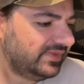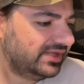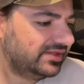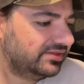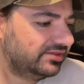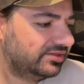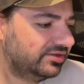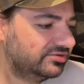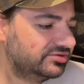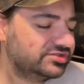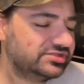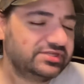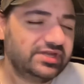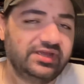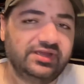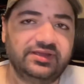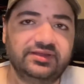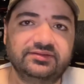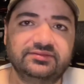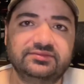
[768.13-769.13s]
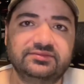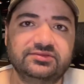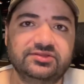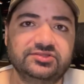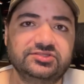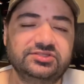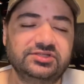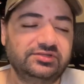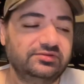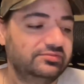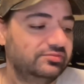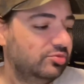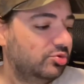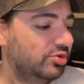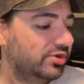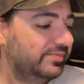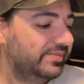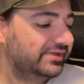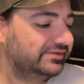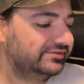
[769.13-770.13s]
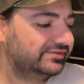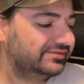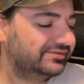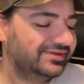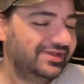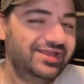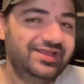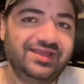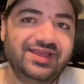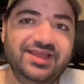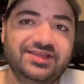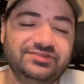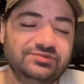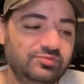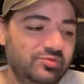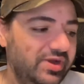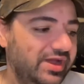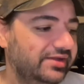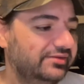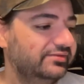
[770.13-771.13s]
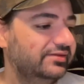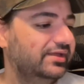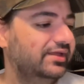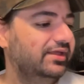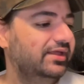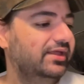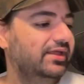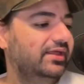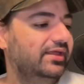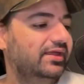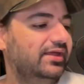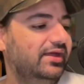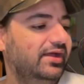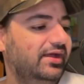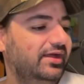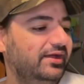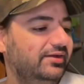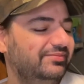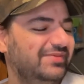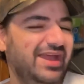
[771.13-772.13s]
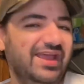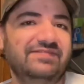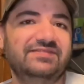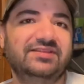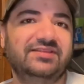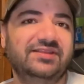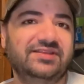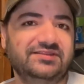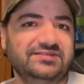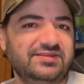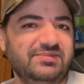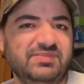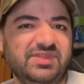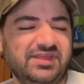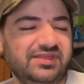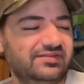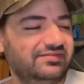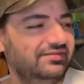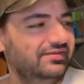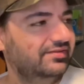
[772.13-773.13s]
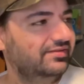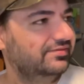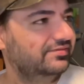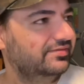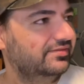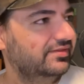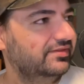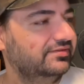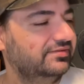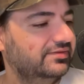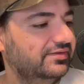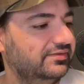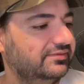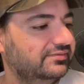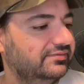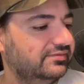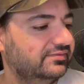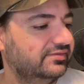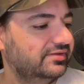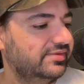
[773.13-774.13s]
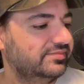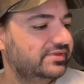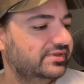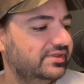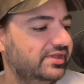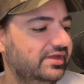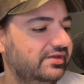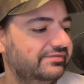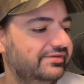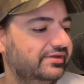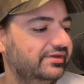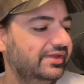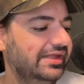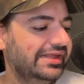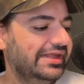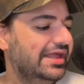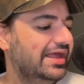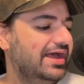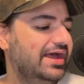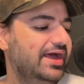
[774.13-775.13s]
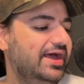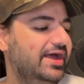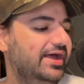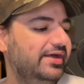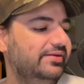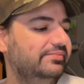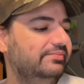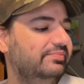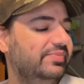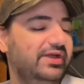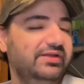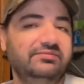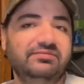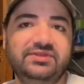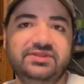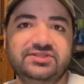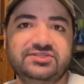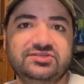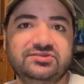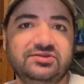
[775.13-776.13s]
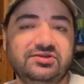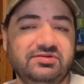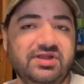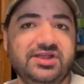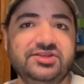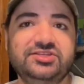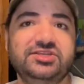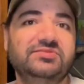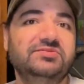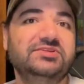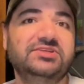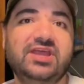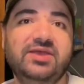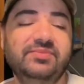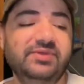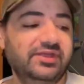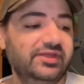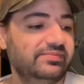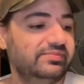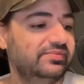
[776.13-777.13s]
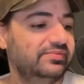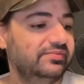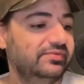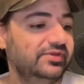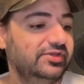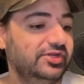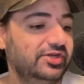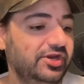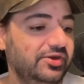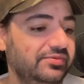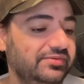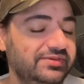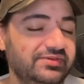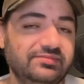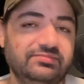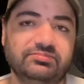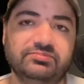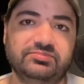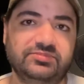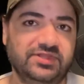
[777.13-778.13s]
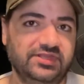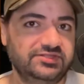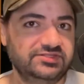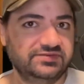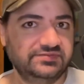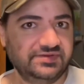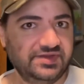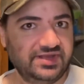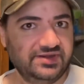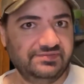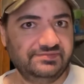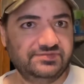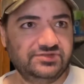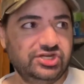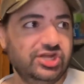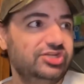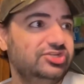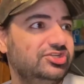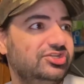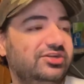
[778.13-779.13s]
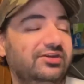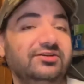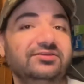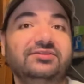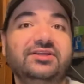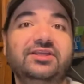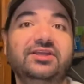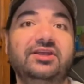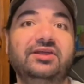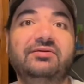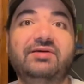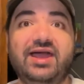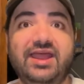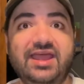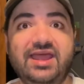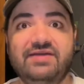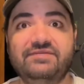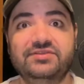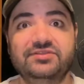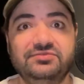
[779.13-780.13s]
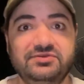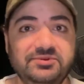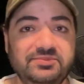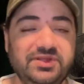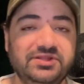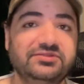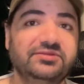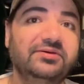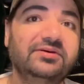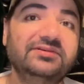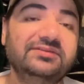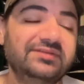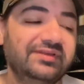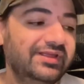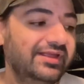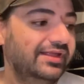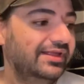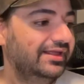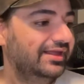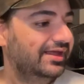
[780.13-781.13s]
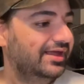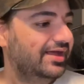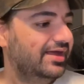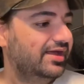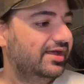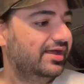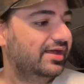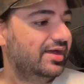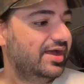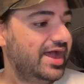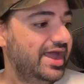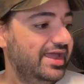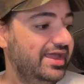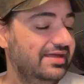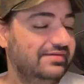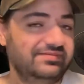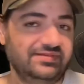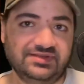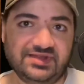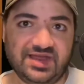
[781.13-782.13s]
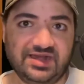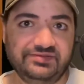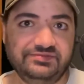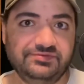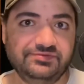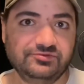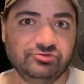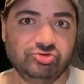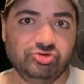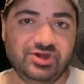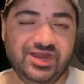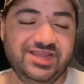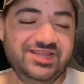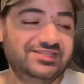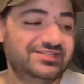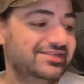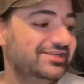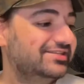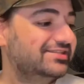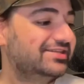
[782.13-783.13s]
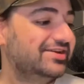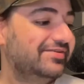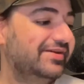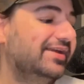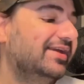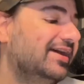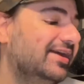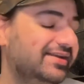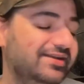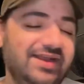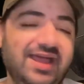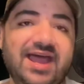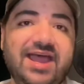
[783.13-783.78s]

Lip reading: those little ornaments as well. I have to think of something else to do for this year, come to think of it. But when this garage sale was coming up, things have kind of changed here. I have a 3-month-old. I have a lot of craziness going on, and I